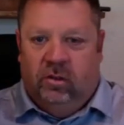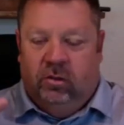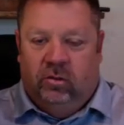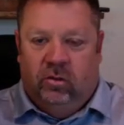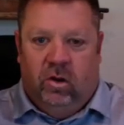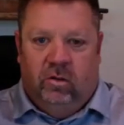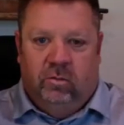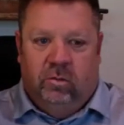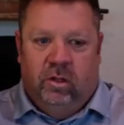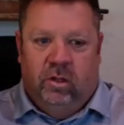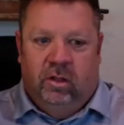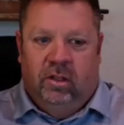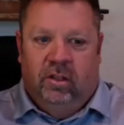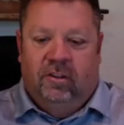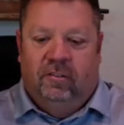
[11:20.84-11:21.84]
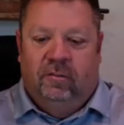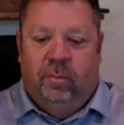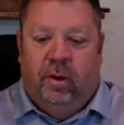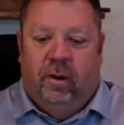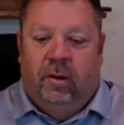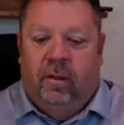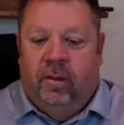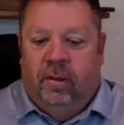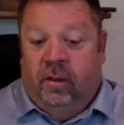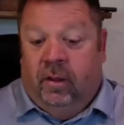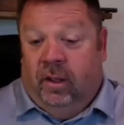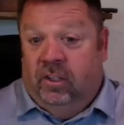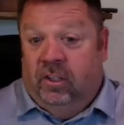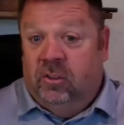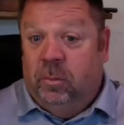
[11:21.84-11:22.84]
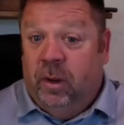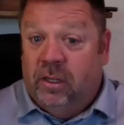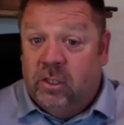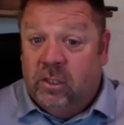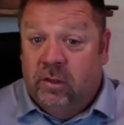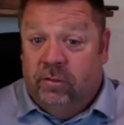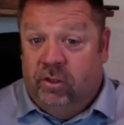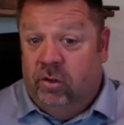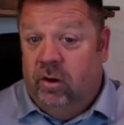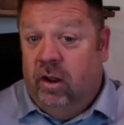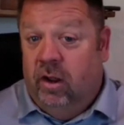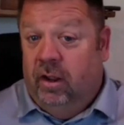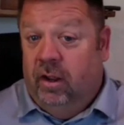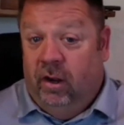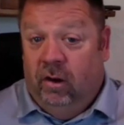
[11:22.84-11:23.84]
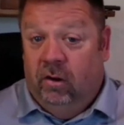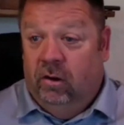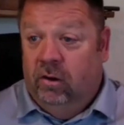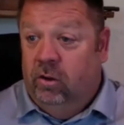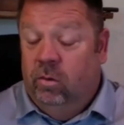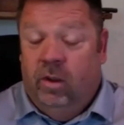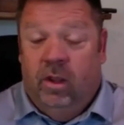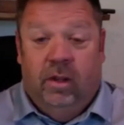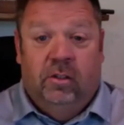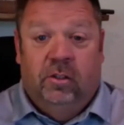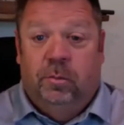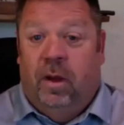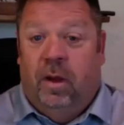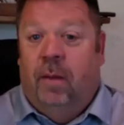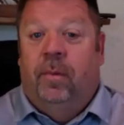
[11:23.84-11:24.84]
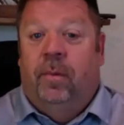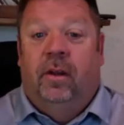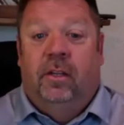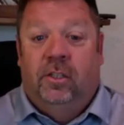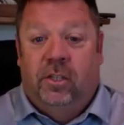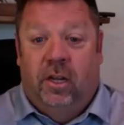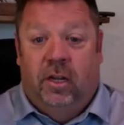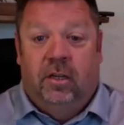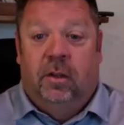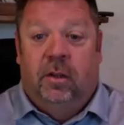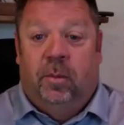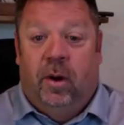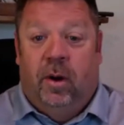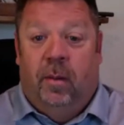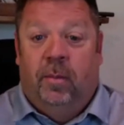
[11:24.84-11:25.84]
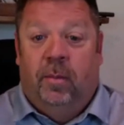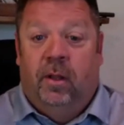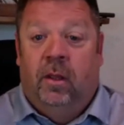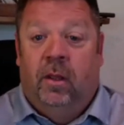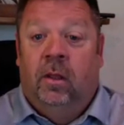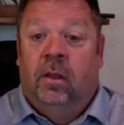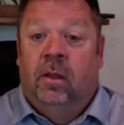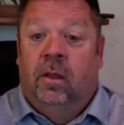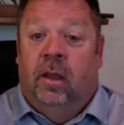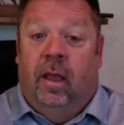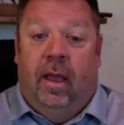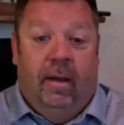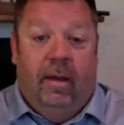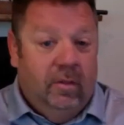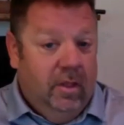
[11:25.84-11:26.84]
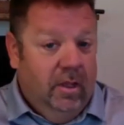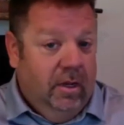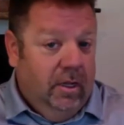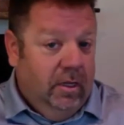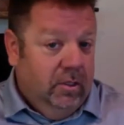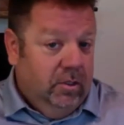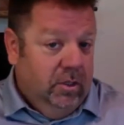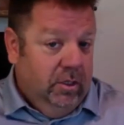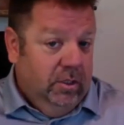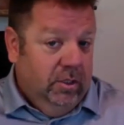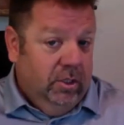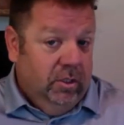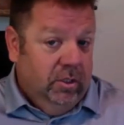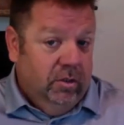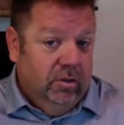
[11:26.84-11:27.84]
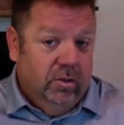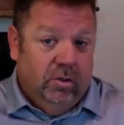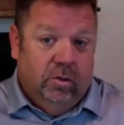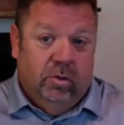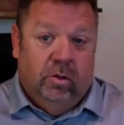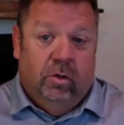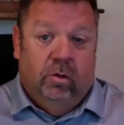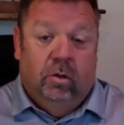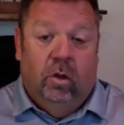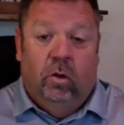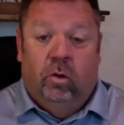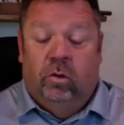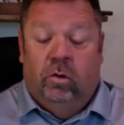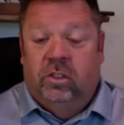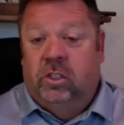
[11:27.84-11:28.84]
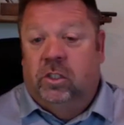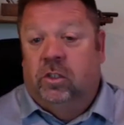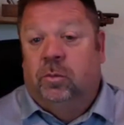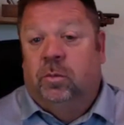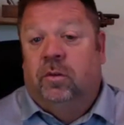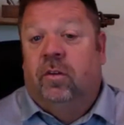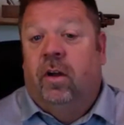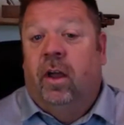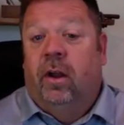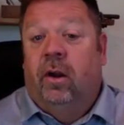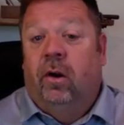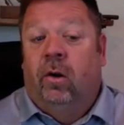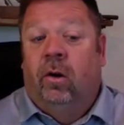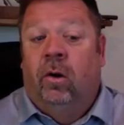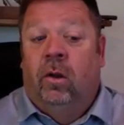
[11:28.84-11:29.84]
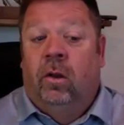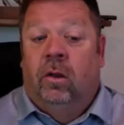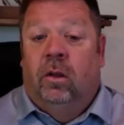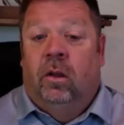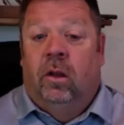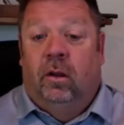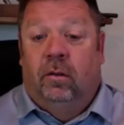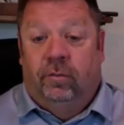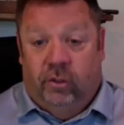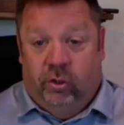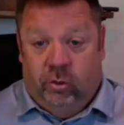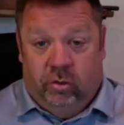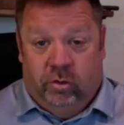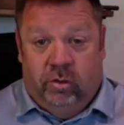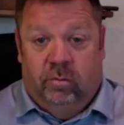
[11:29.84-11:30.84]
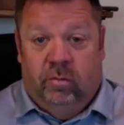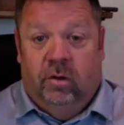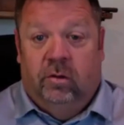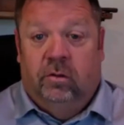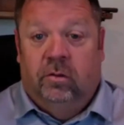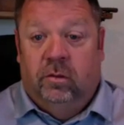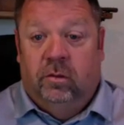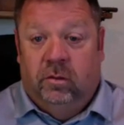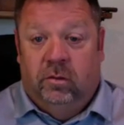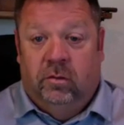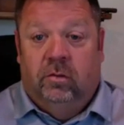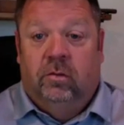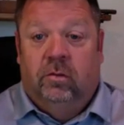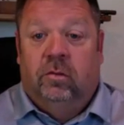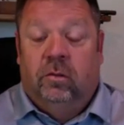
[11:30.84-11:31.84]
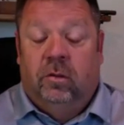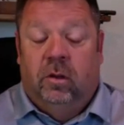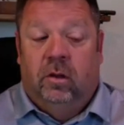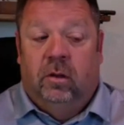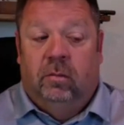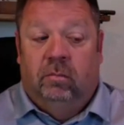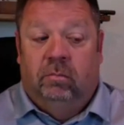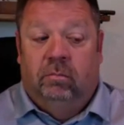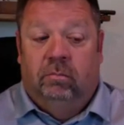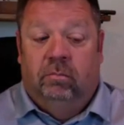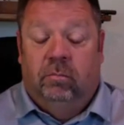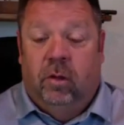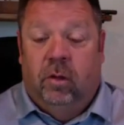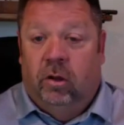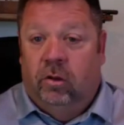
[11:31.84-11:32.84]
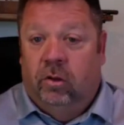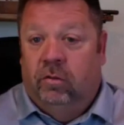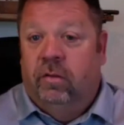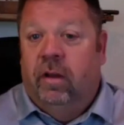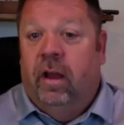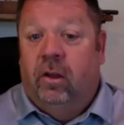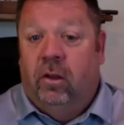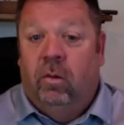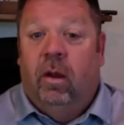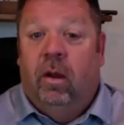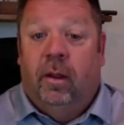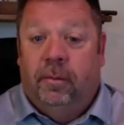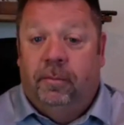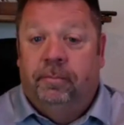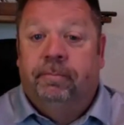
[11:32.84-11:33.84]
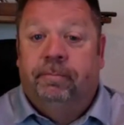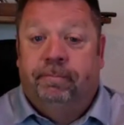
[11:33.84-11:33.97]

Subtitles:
those costs when they leave. But especially if you're not here and you can't just pop in and check on the property, having that extra insurance through your local insurance provider for short-term rentals is a good value add.